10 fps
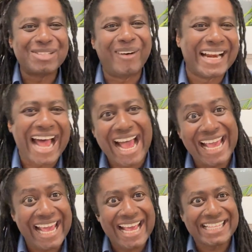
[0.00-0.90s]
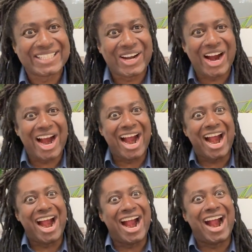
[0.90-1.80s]
what I
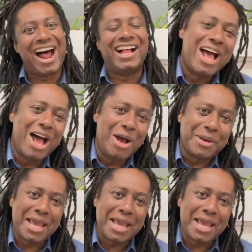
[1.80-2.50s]
is, girl!